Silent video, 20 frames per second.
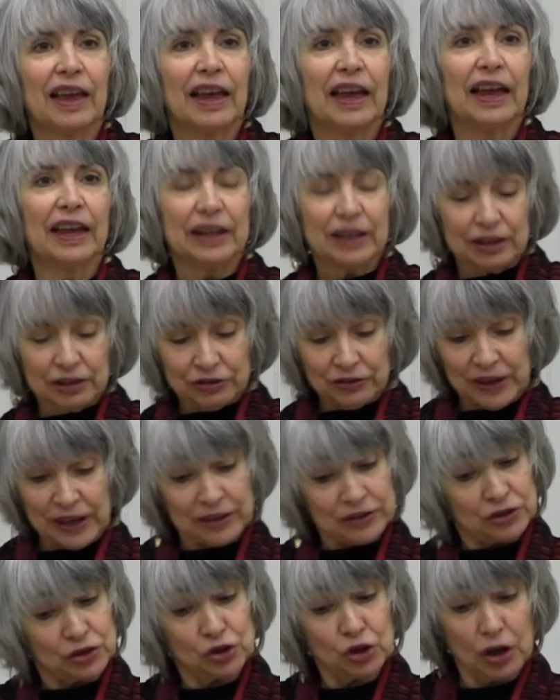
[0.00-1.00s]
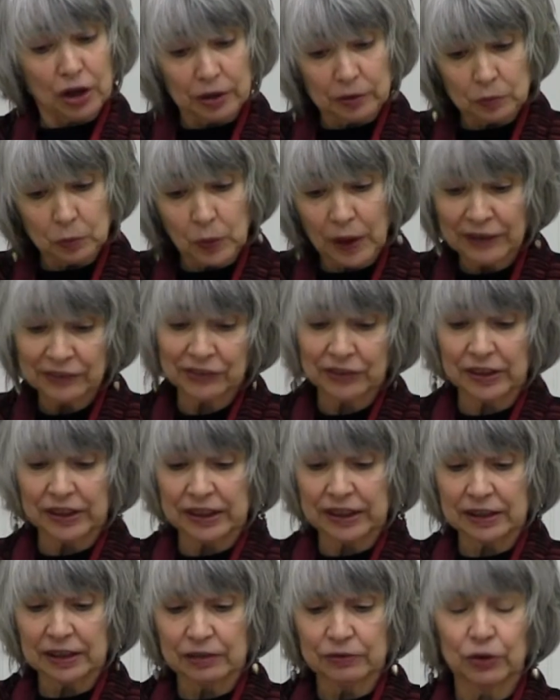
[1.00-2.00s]
And if, as John
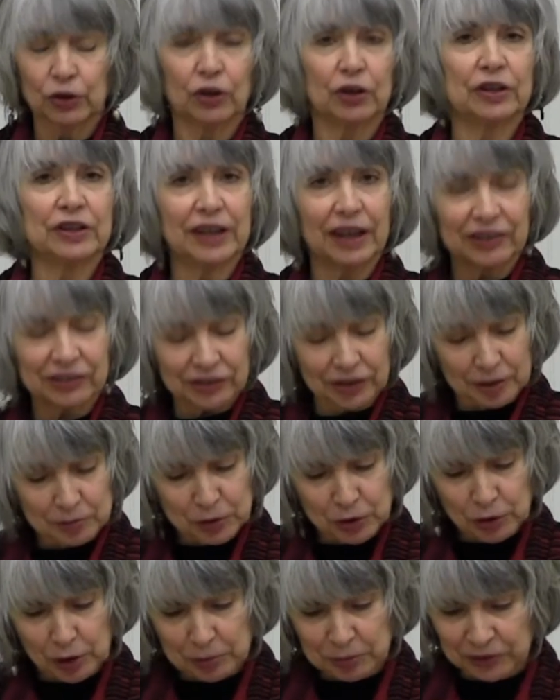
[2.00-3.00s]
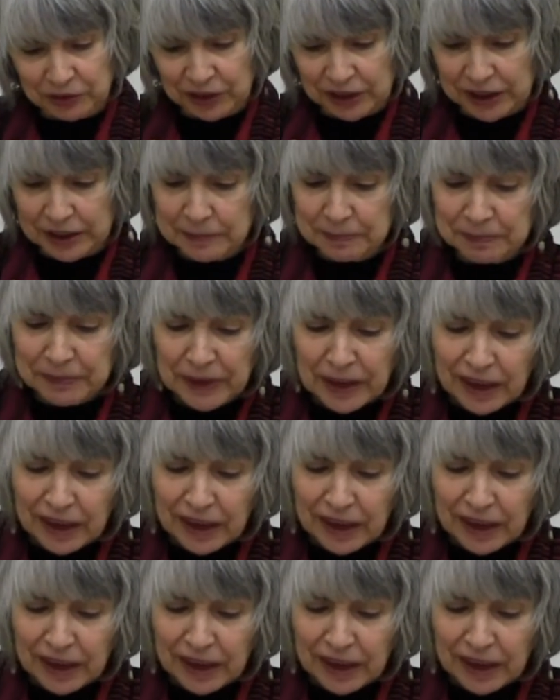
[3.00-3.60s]
Wesley averred, yes, I'm UMC,